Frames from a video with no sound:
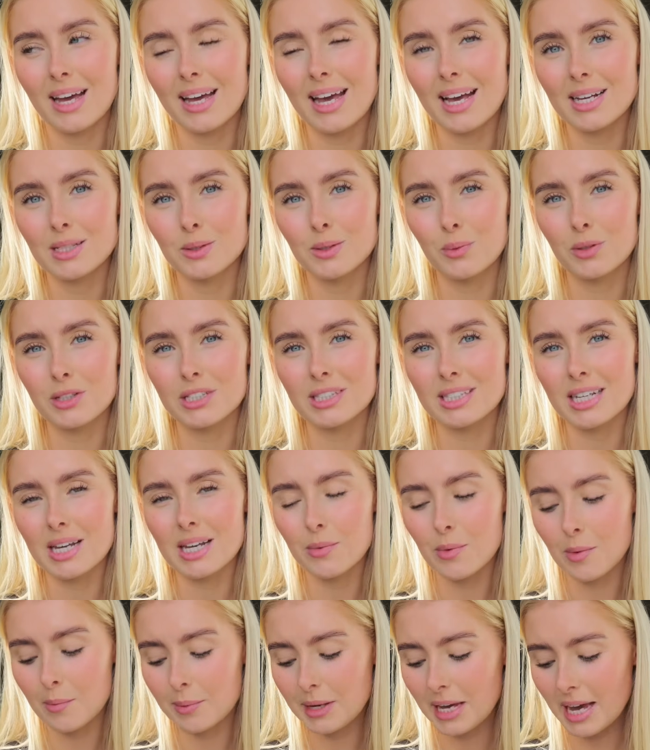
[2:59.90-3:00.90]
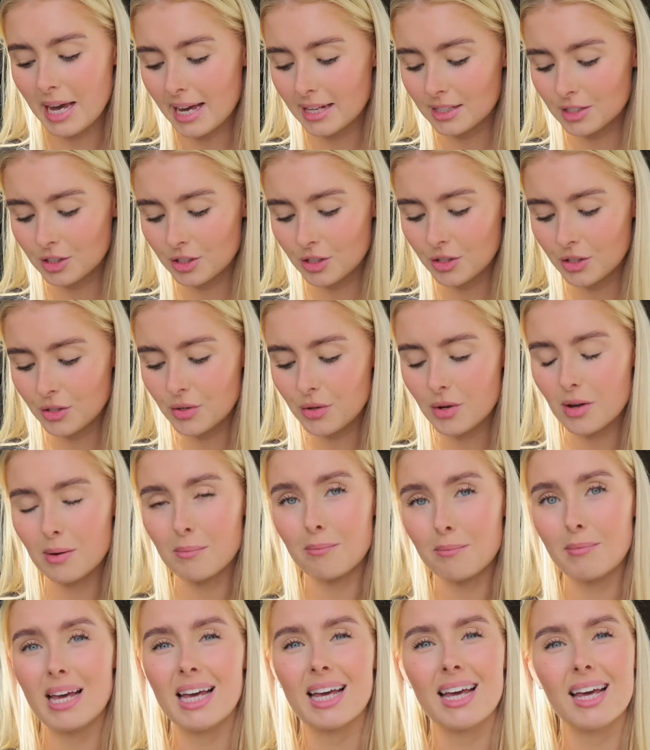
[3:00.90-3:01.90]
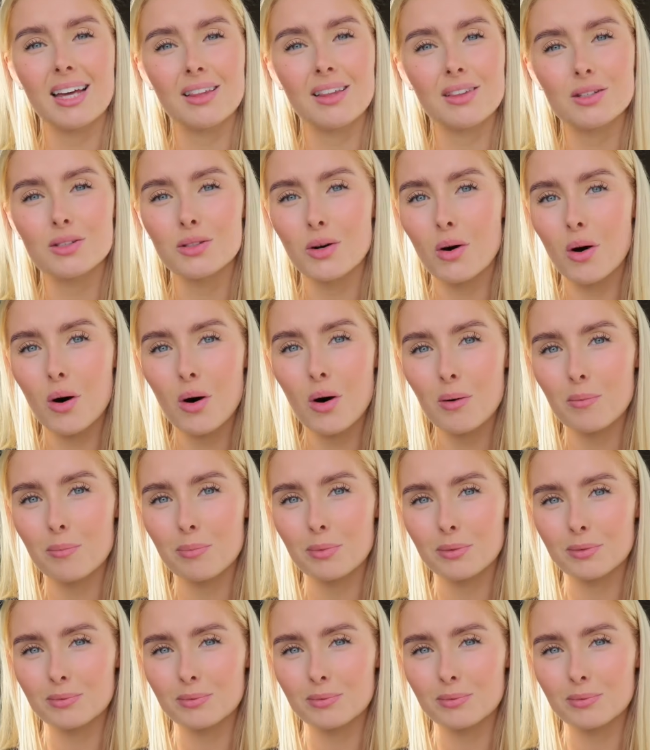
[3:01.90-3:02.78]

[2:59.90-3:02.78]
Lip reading: guess we'll see when we get to making the top.